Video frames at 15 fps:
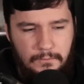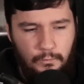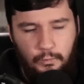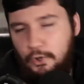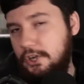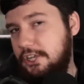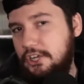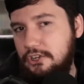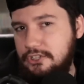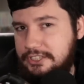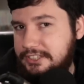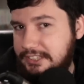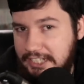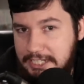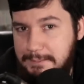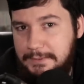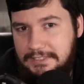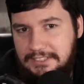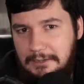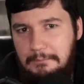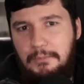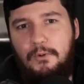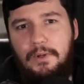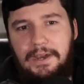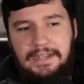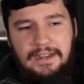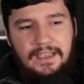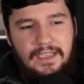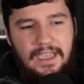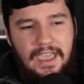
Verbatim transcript: want to go to sleep at some point,